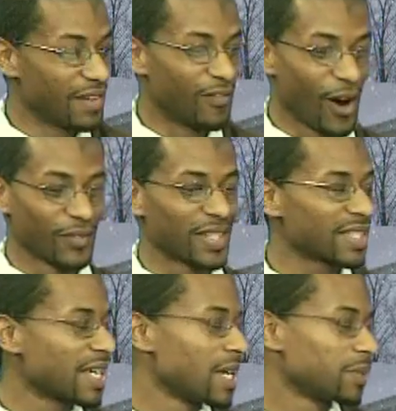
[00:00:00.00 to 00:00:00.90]
involved in
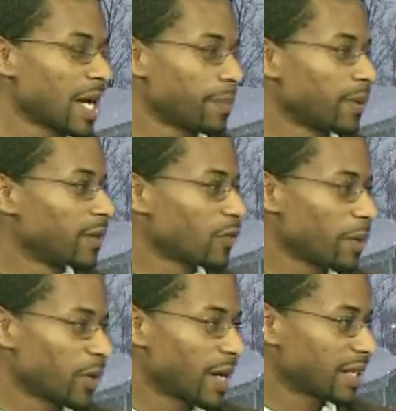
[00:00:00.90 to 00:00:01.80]
the same type of
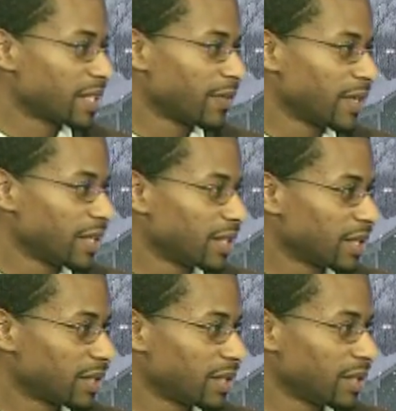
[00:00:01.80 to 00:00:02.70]
criminal activity
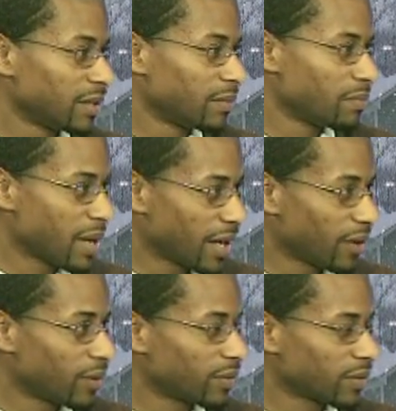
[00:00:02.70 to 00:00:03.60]
that the
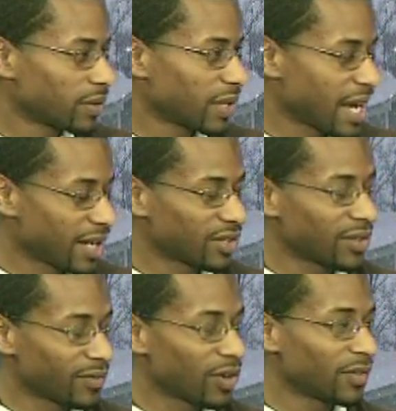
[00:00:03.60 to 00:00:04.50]
male gangs
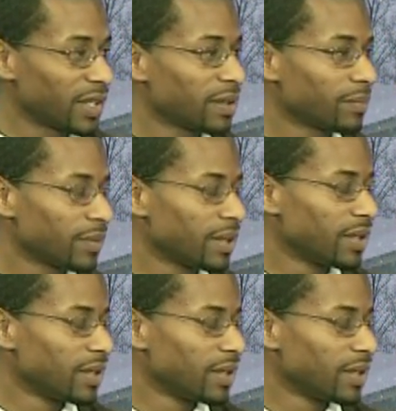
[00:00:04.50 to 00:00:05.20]
are involved in.